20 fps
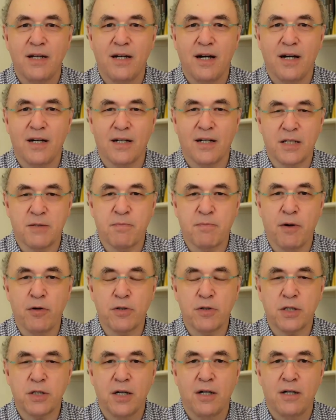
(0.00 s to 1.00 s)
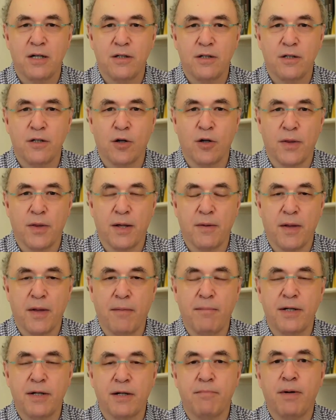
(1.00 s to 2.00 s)
And I suppose you know, there
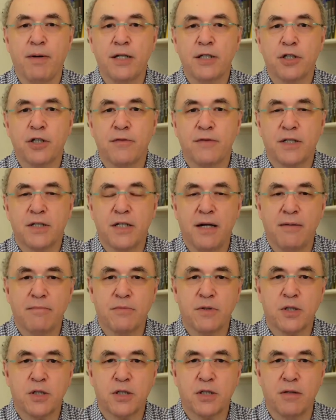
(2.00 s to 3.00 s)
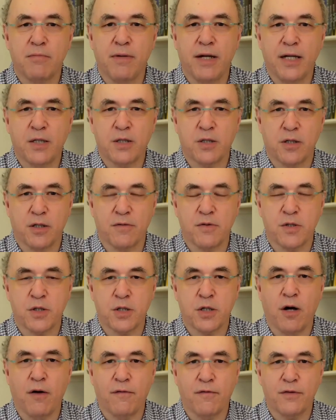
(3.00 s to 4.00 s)
have been a bunch of attempts to make sort of
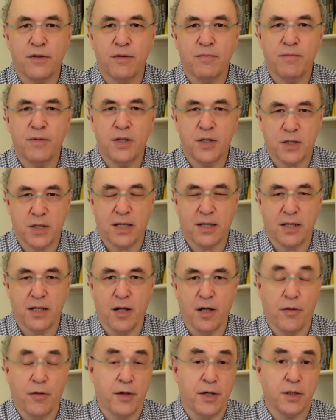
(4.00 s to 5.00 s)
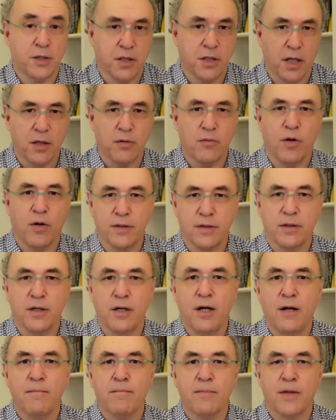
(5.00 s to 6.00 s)
soft this, that, and the other things. Another one
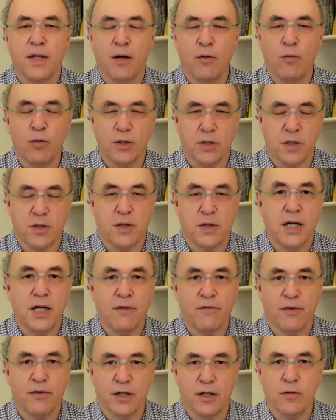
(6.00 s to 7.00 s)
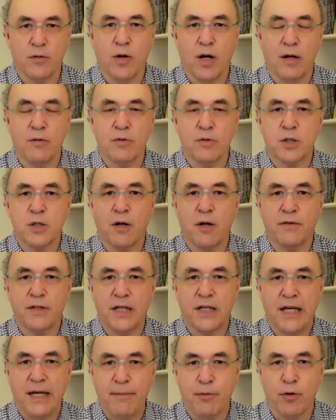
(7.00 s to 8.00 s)
that was a thing for a little while was soft
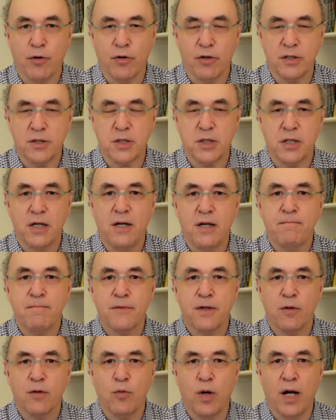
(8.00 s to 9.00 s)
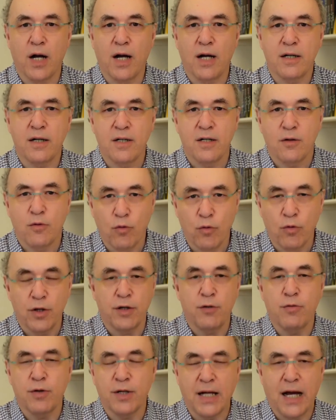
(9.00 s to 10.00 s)
keyboards, where all
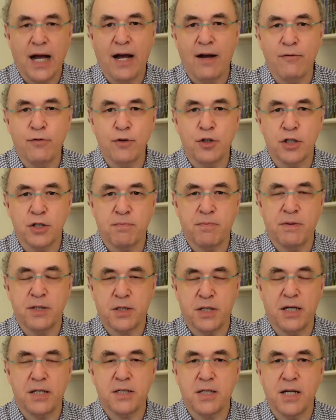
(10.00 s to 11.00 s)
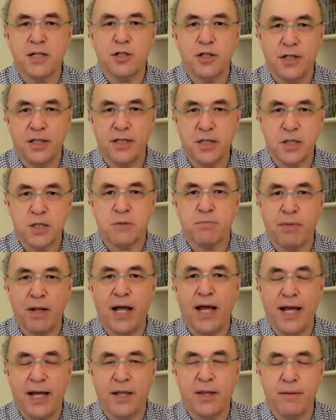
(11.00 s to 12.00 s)
you would have would just be essentially a
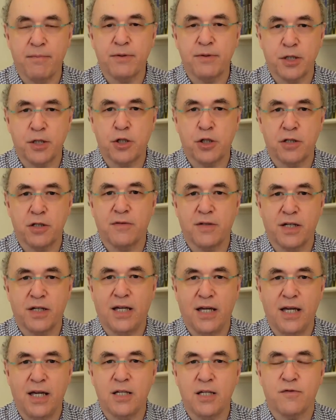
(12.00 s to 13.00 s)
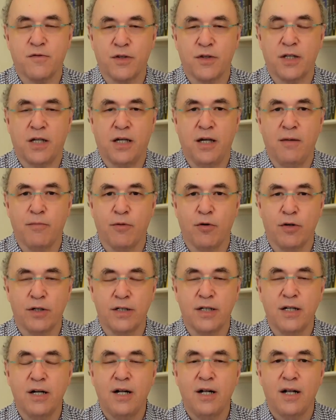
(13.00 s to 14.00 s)
display in the position of the keys for the
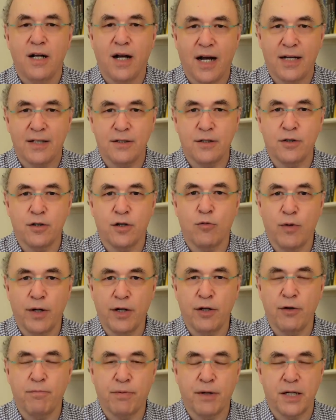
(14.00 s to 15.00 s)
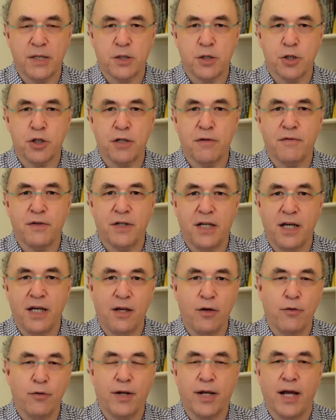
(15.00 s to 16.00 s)
keyboard. And you know, when you press a shift key,
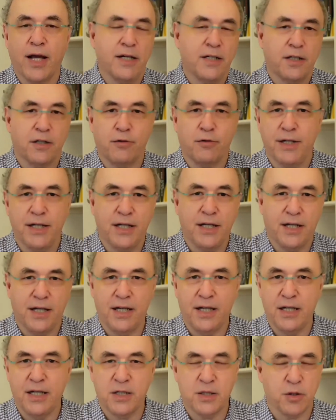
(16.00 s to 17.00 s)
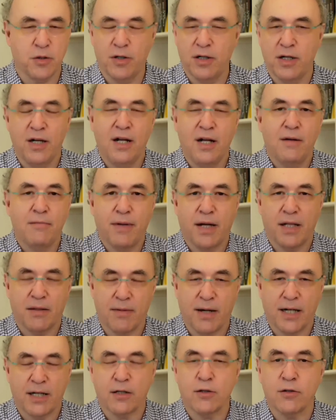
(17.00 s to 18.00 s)
you get Greek keys or
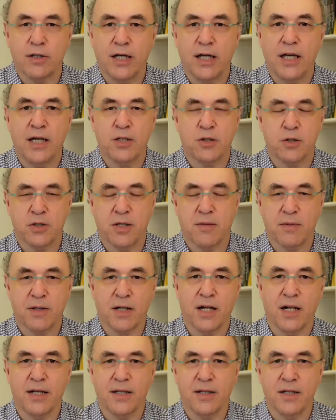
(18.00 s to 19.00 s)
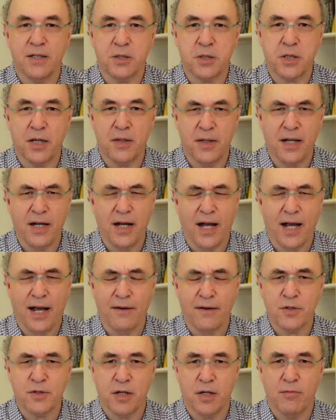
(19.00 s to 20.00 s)
mathematical keys or something like this. I think I
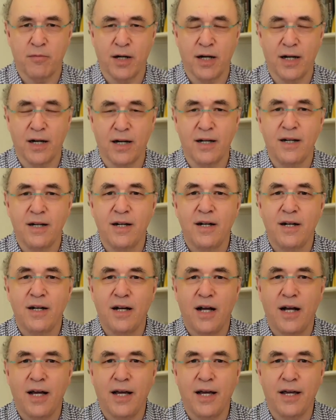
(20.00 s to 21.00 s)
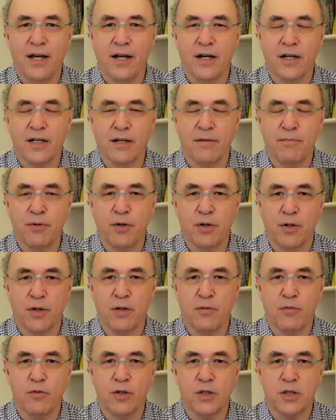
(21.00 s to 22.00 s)
have somewhere a, uh, computer
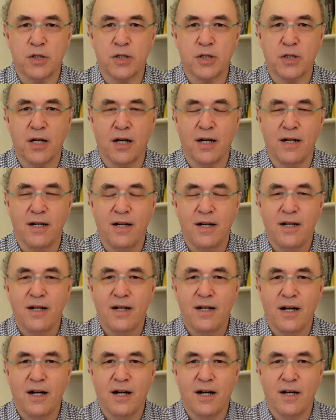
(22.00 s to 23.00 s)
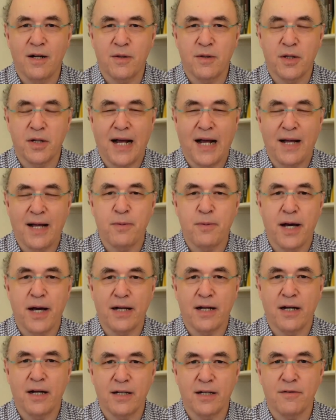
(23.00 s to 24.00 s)
that was uh, uh, that had
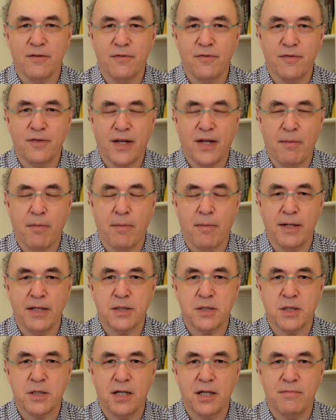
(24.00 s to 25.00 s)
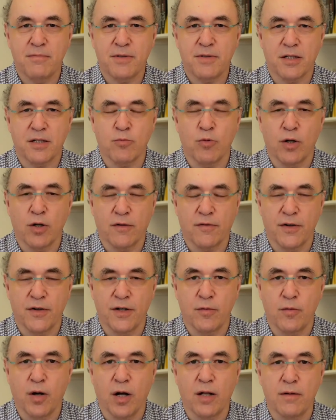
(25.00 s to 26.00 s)
that kind of capability. It didn't work
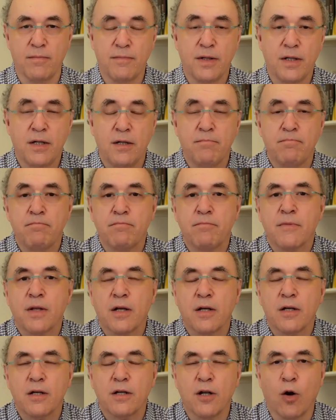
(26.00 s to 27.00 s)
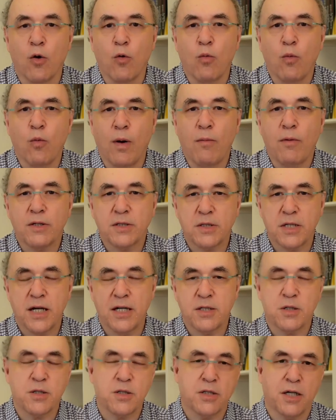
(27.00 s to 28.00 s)
very well you know, when one
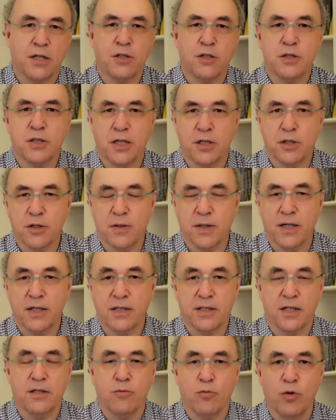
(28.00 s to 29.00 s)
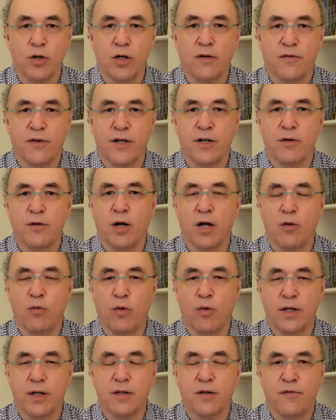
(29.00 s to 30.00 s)
says such and such a thing didn't work very well,
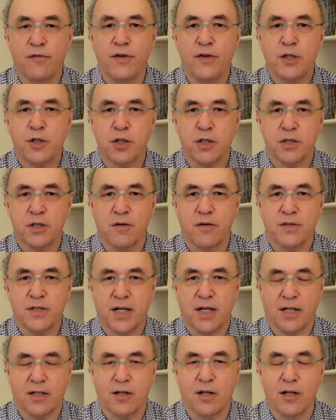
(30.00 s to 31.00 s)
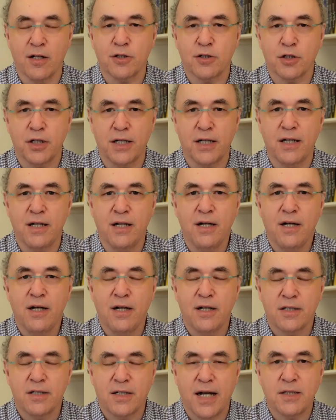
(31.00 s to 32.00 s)
one of the features of technology
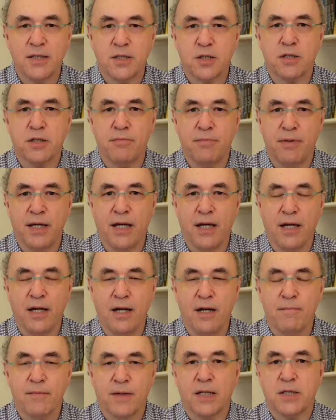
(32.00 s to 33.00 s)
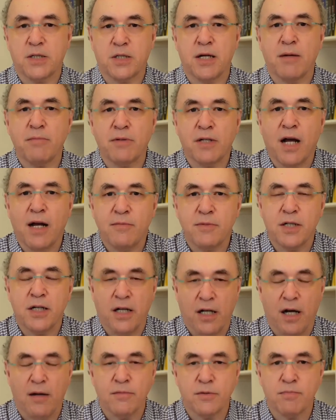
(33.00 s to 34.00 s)
tends to be that sometimes it
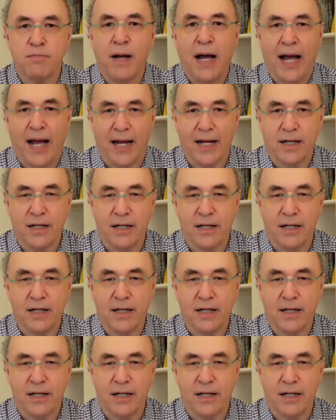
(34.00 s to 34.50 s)
comes back.